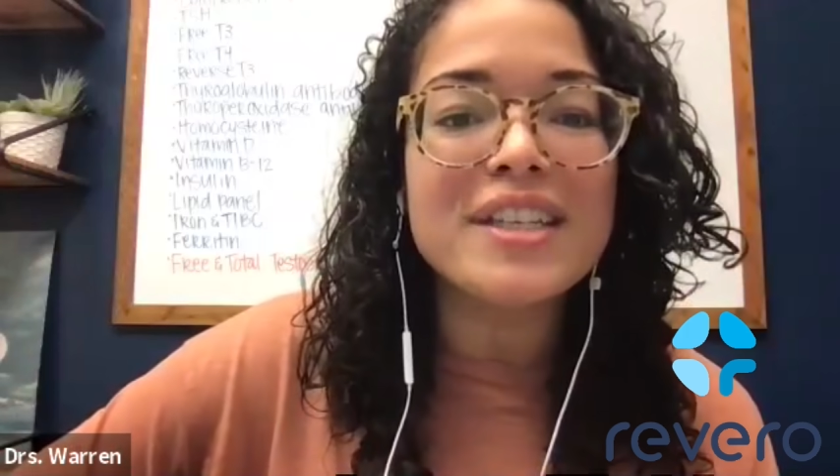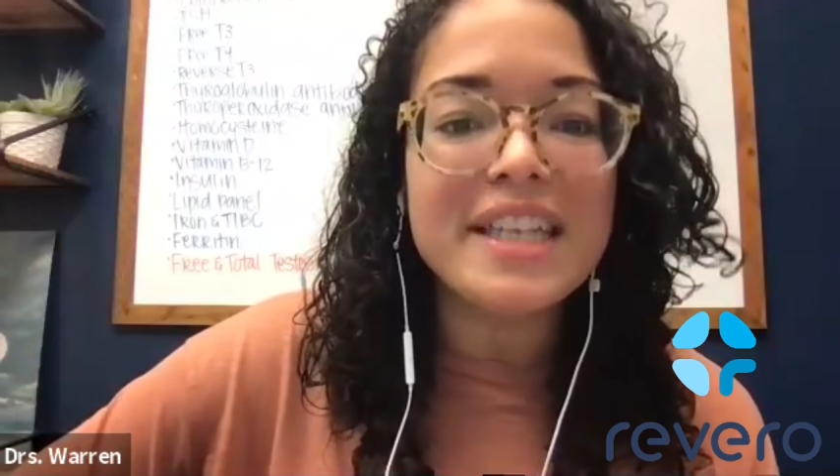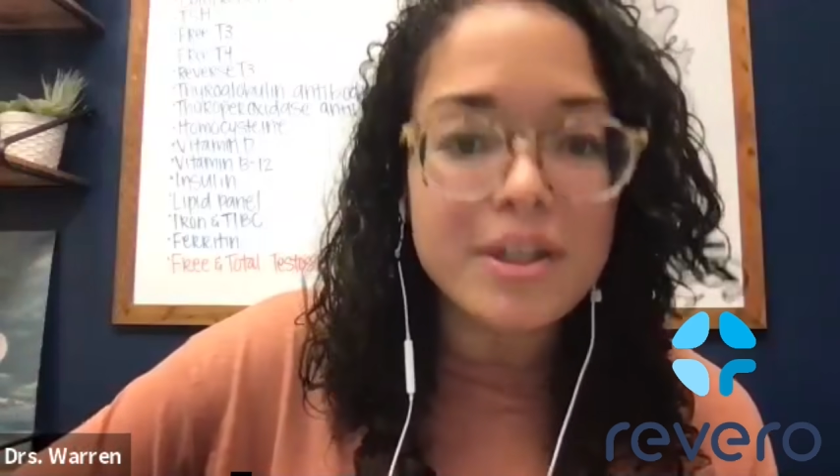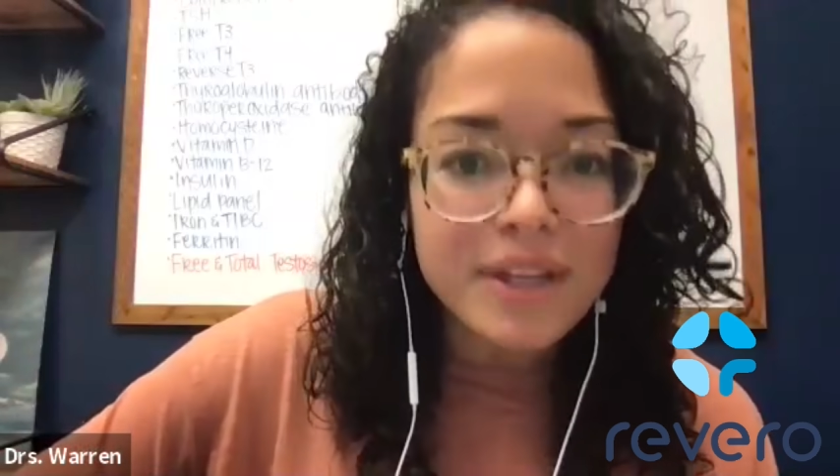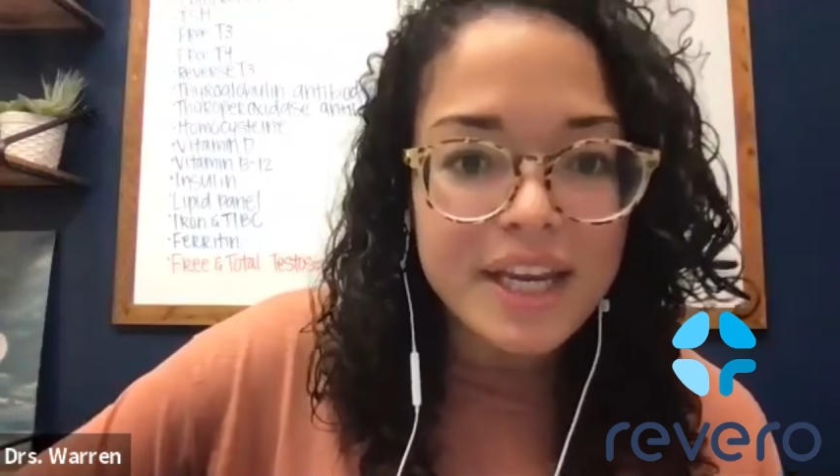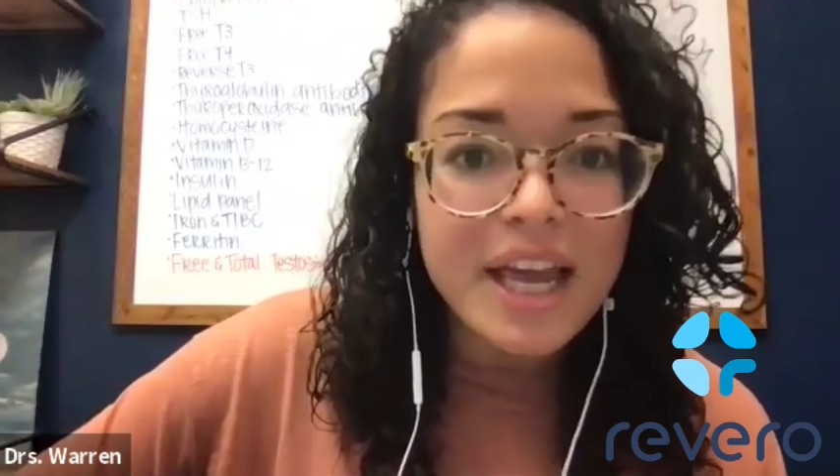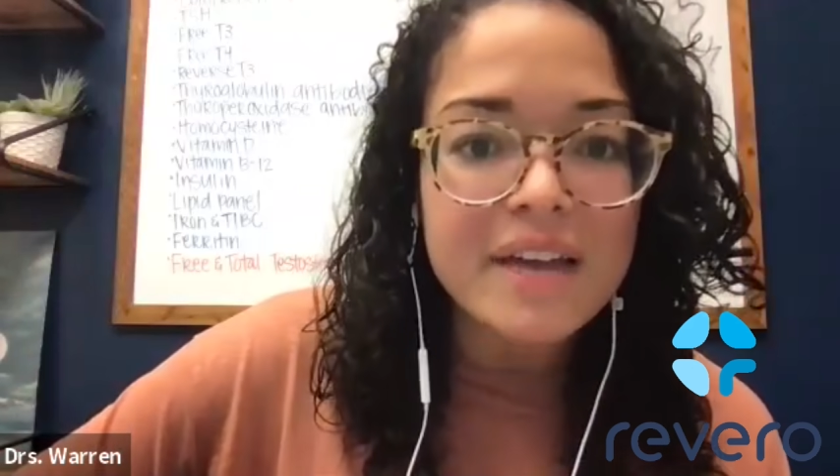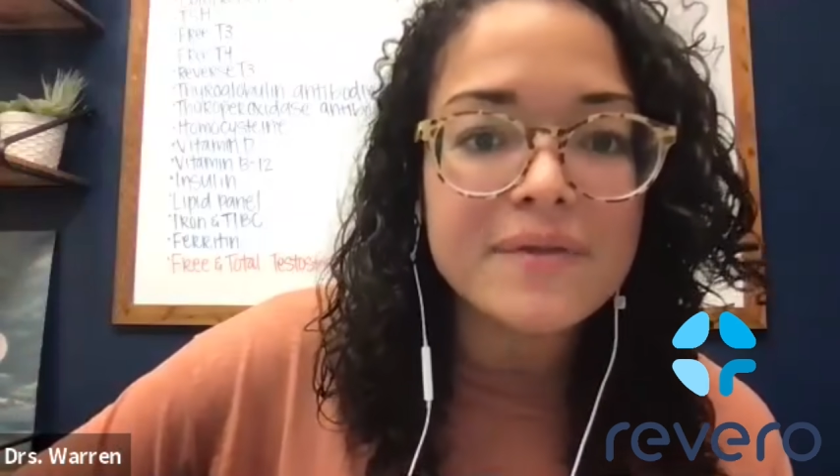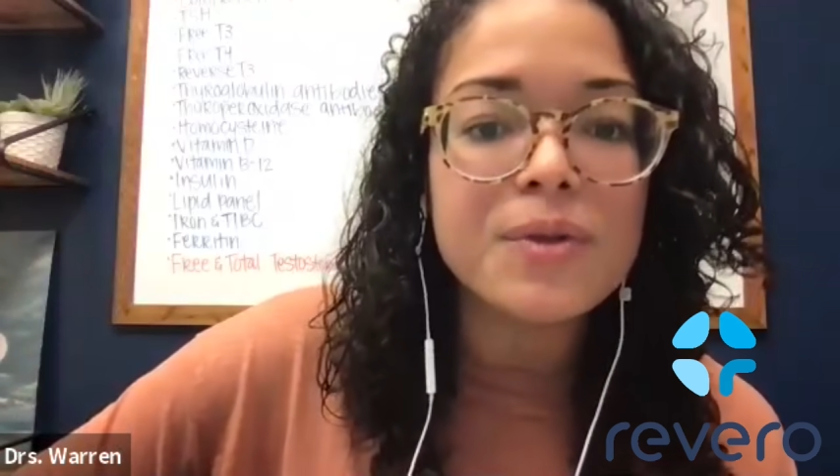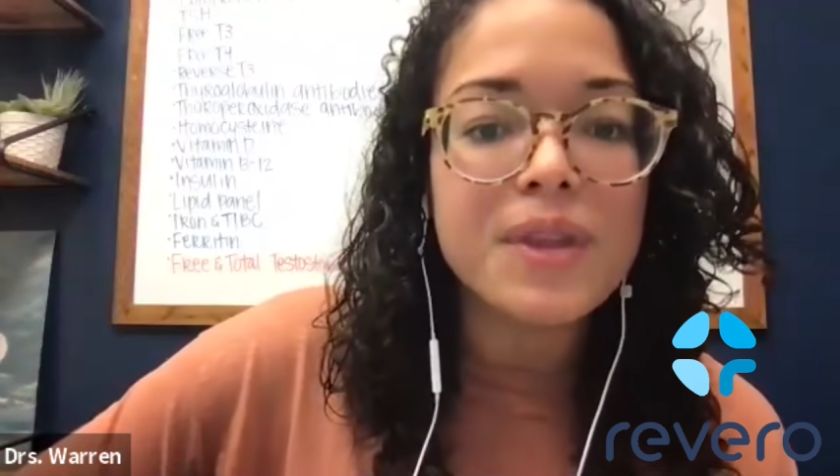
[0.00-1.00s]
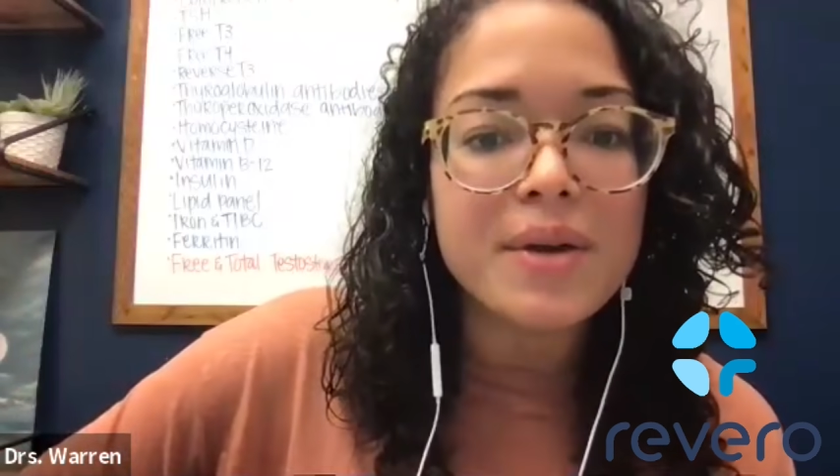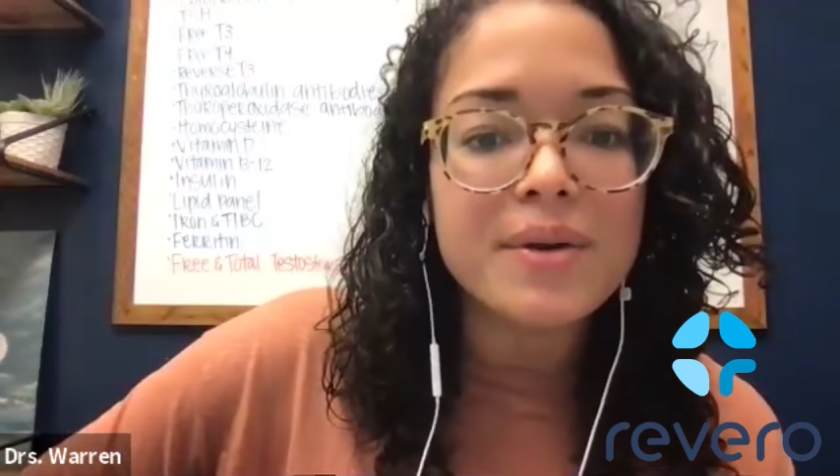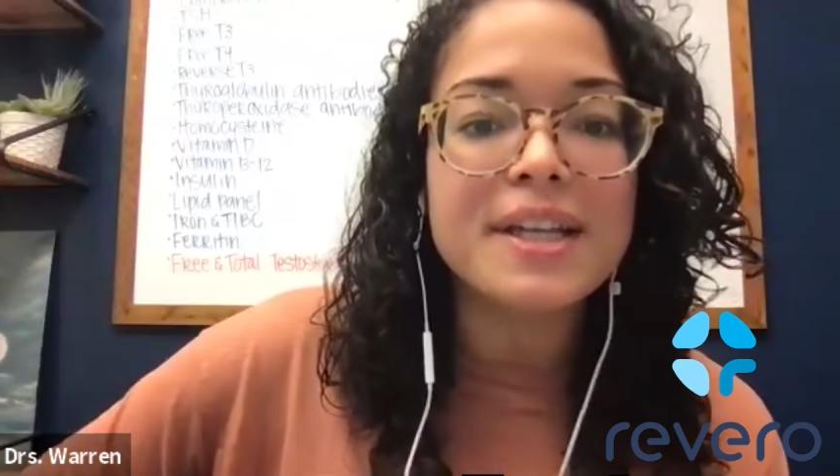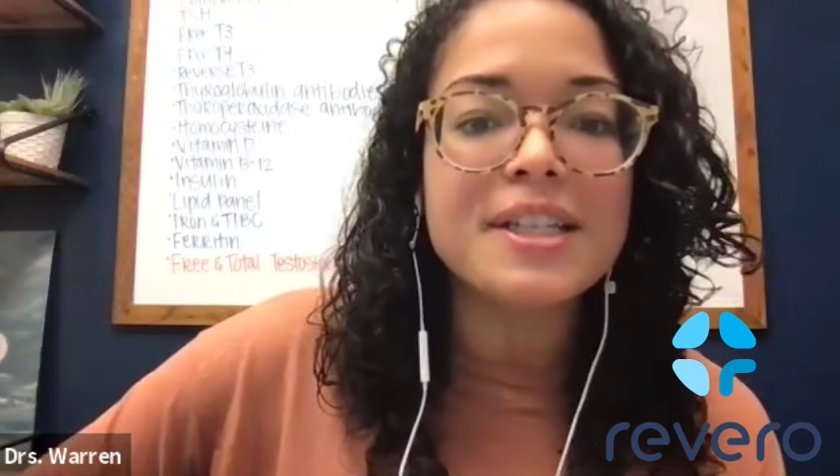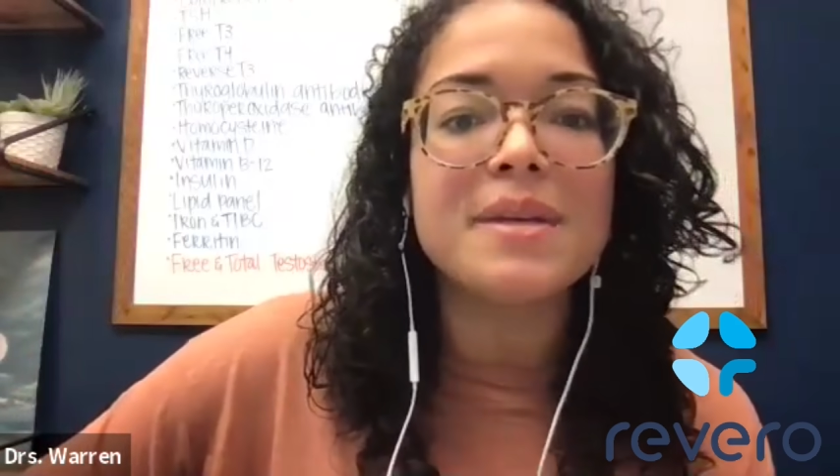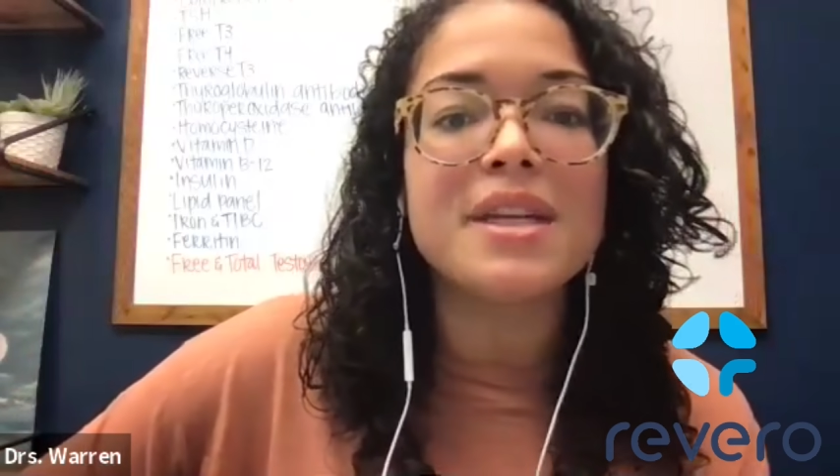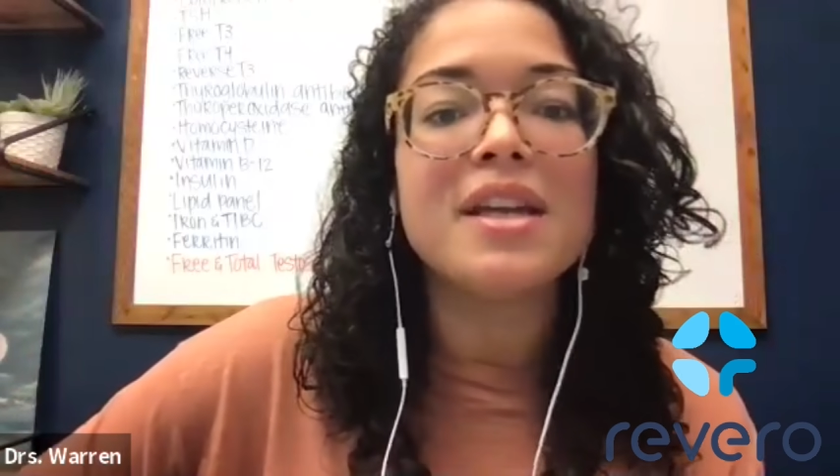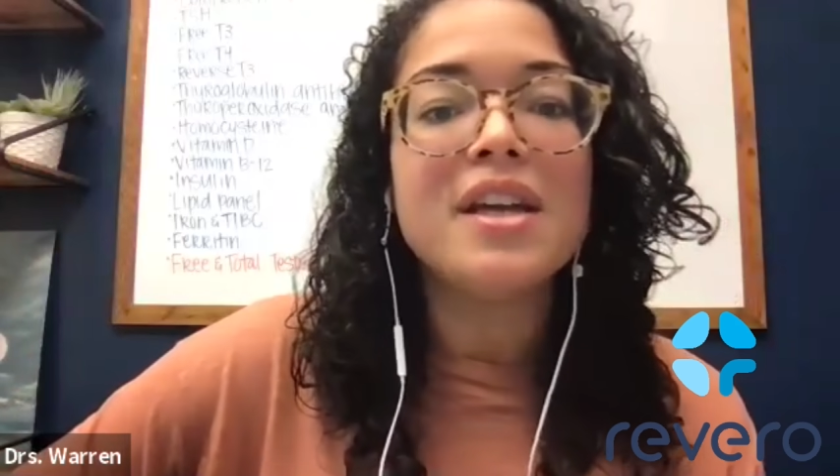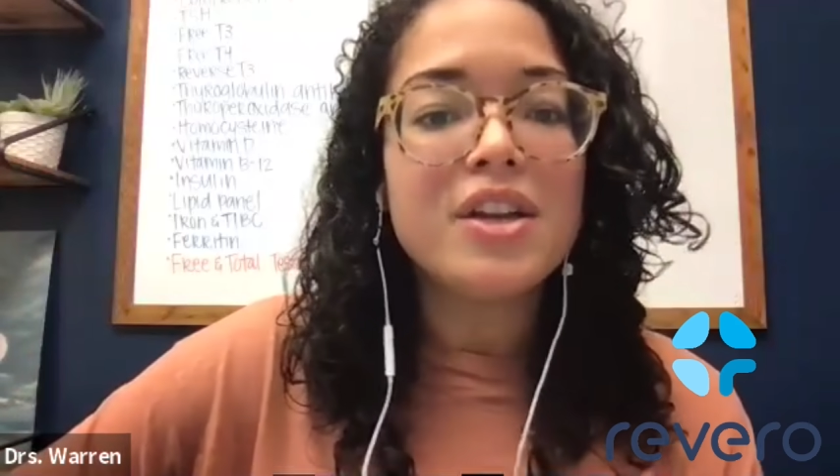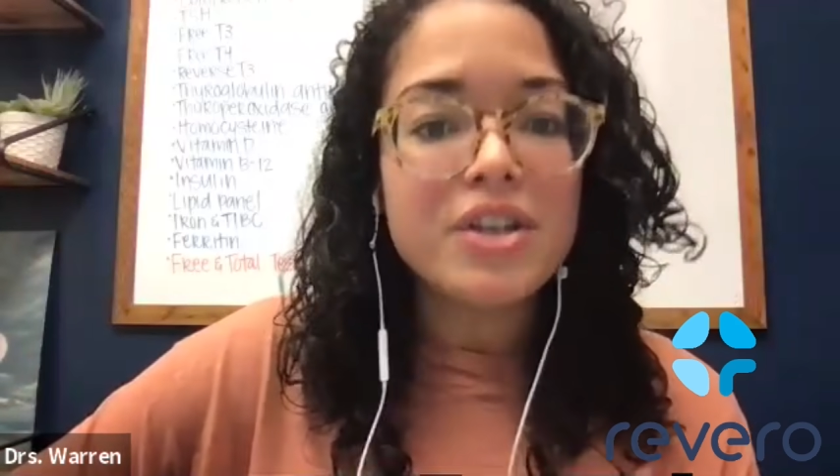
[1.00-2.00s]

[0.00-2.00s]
Healing After Thyroidectomy.